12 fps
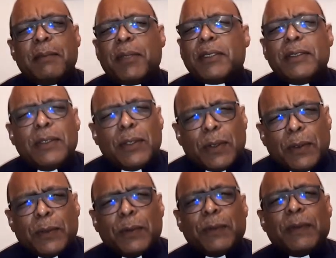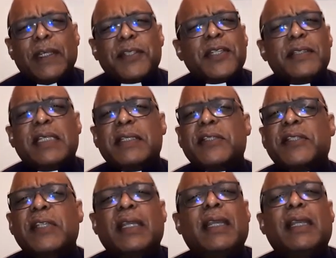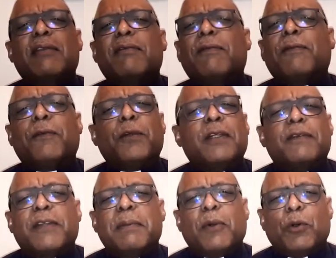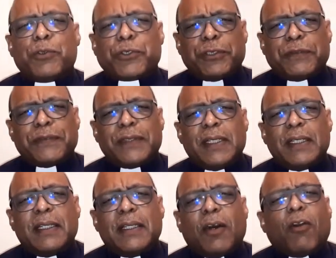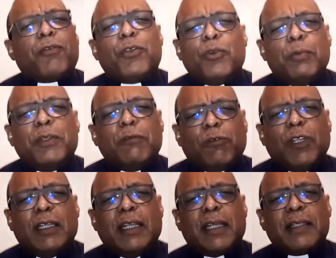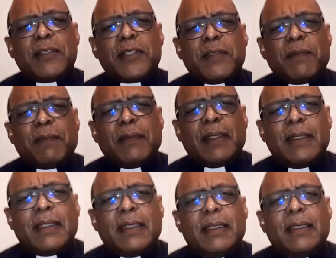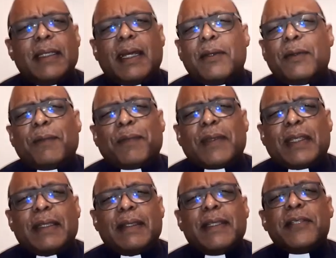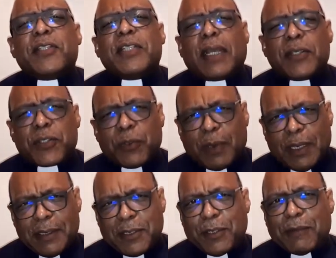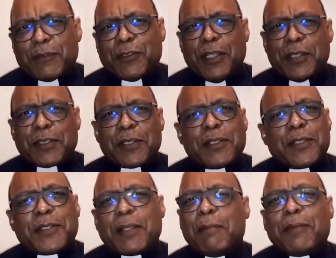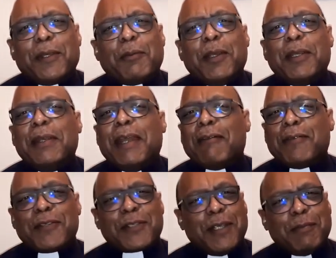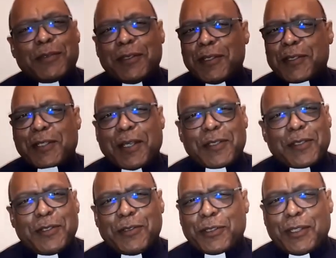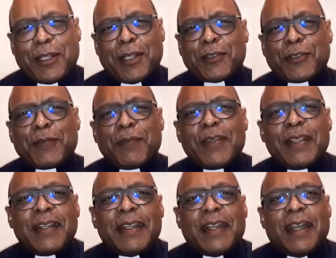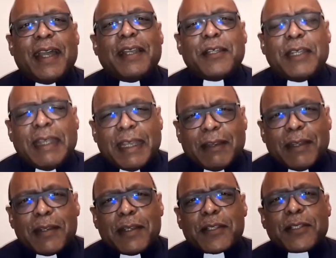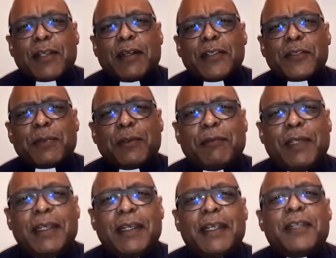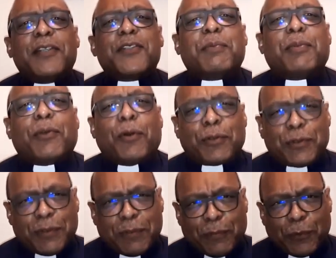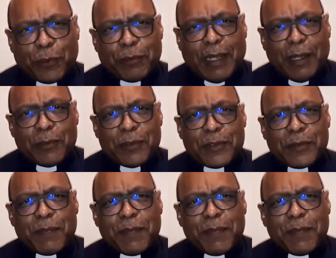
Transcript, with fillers: But no, this is a scene full of emotion, of human feelings. Now, the sexuality of Jesus is something we never seem to discuss in church. And here in this gospel reading, it is brought to the foreground.